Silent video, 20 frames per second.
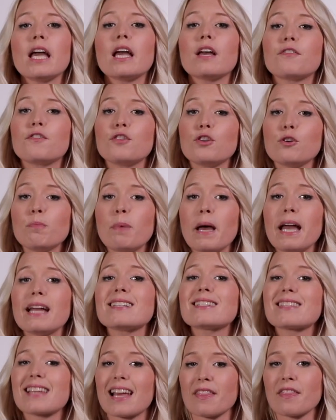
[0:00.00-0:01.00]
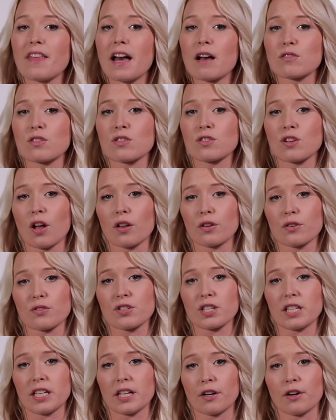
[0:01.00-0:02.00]
if you paid
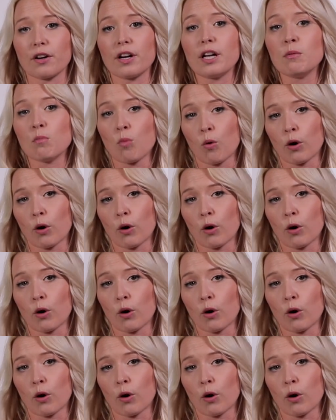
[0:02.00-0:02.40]
$10,000 a year in